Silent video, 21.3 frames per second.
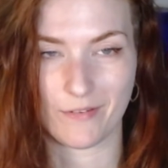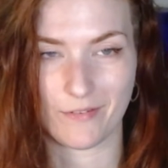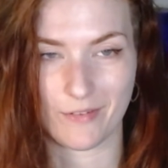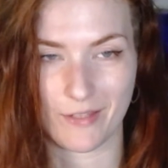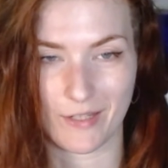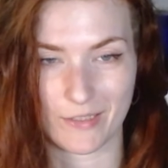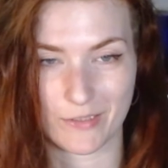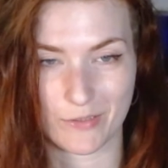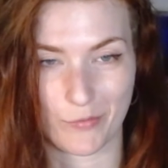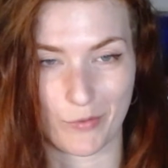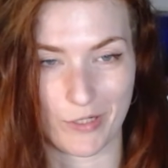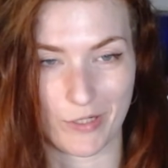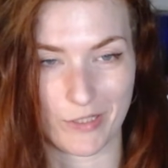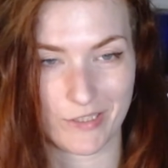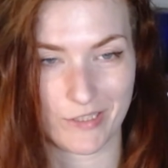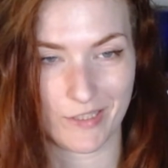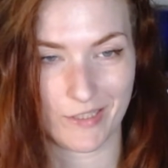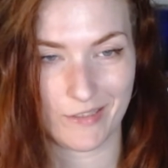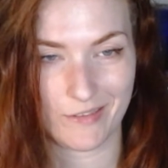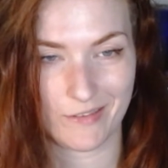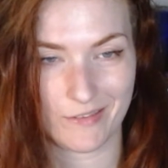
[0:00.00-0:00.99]
Thanks for
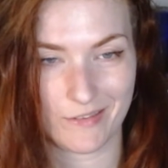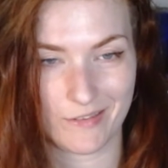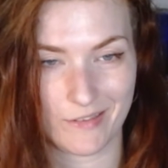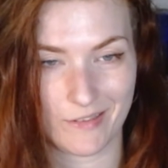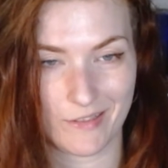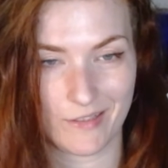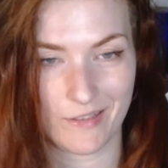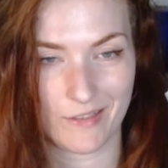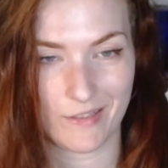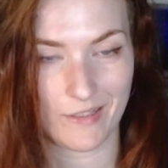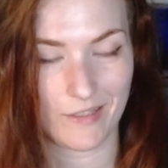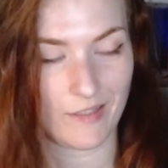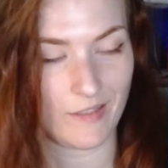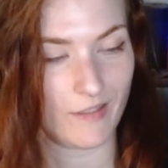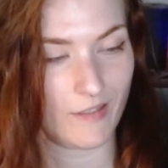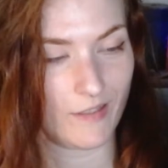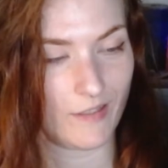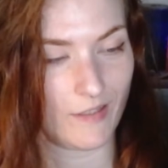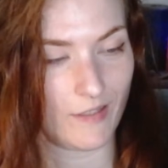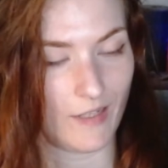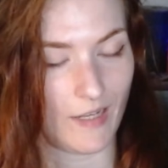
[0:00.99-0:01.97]
watching.
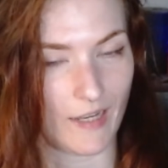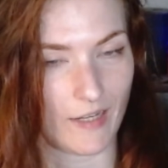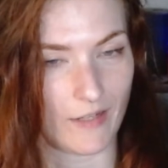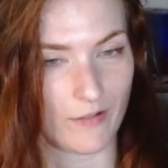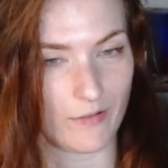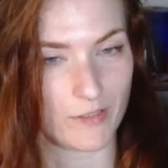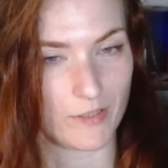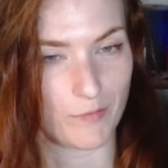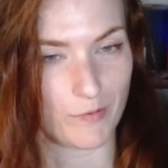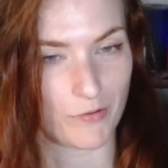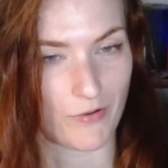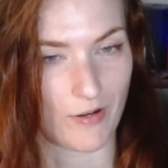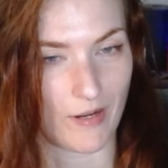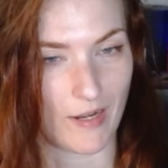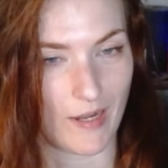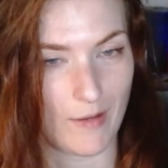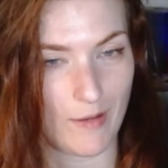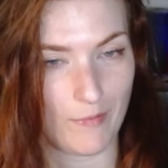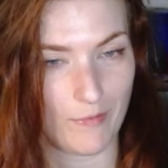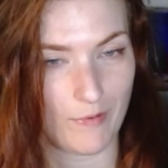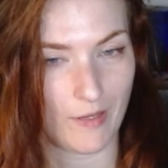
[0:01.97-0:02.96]
Like and
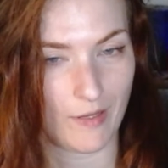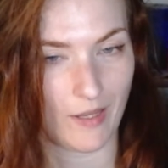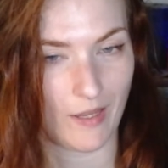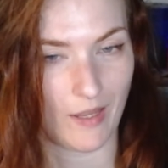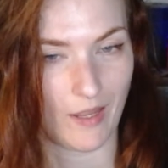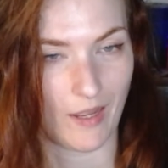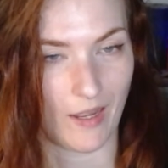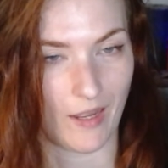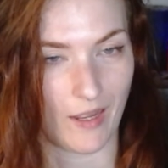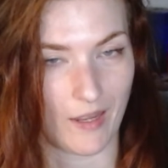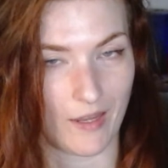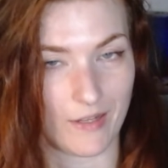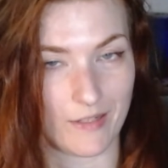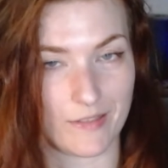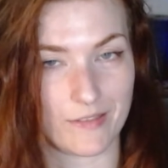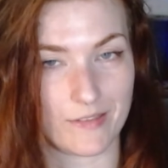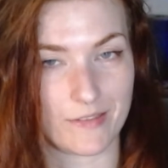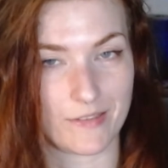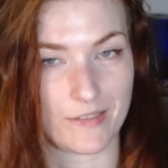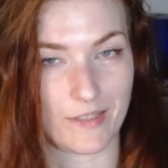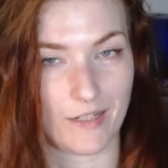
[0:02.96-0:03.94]
subscribe
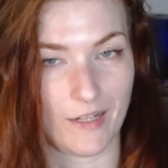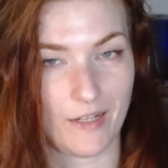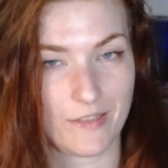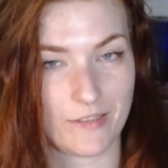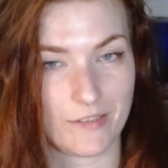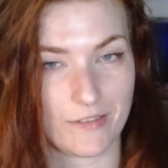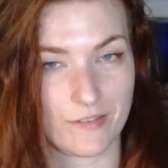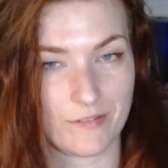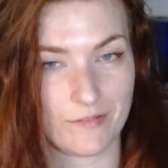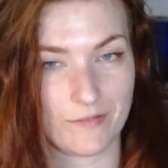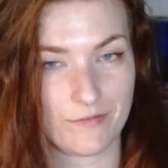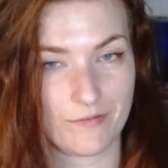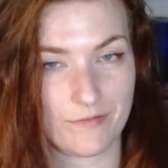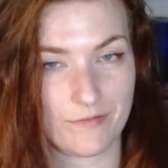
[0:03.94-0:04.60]
and see you later.